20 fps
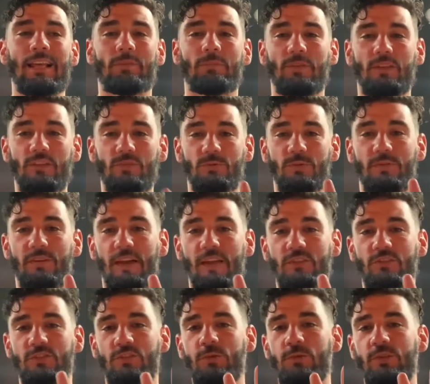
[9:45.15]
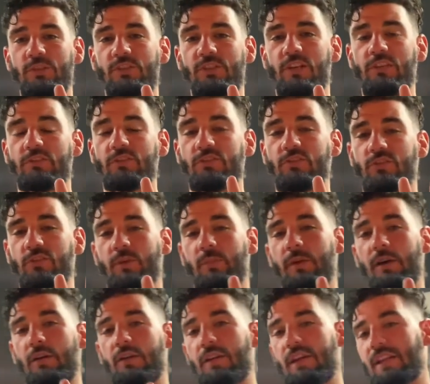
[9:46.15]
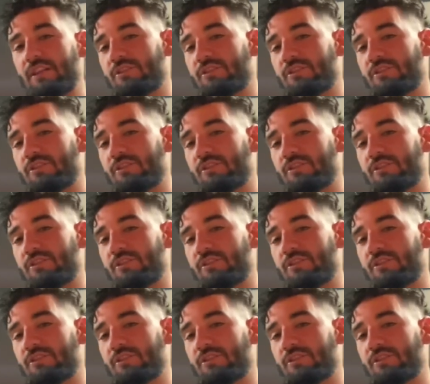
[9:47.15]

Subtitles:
because we've had 2 adjusters come out.